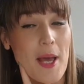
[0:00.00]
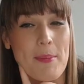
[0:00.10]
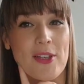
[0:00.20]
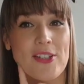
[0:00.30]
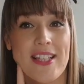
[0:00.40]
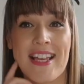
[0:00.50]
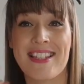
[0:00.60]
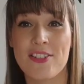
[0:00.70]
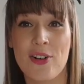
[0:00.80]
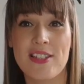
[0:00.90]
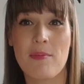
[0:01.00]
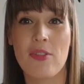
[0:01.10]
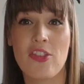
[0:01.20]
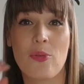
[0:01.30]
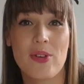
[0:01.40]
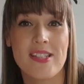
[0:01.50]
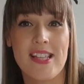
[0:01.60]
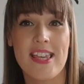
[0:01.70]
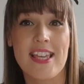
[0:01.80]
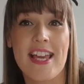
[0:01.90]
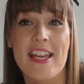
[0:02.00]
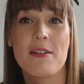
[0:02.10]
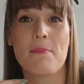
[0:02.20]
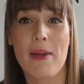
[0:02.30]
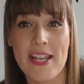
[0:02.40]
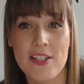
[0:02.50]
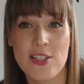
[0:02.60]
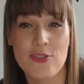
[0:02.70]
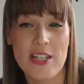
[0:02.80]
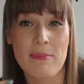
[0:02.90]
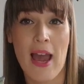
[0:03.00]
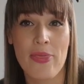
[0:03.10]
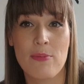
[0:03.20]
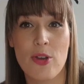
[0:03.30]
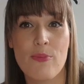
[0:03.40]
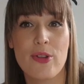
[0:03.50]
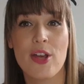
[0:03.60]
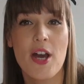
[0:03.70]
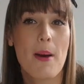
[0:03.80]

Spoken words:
because it is not something that we're seeing in mainstream at the moment,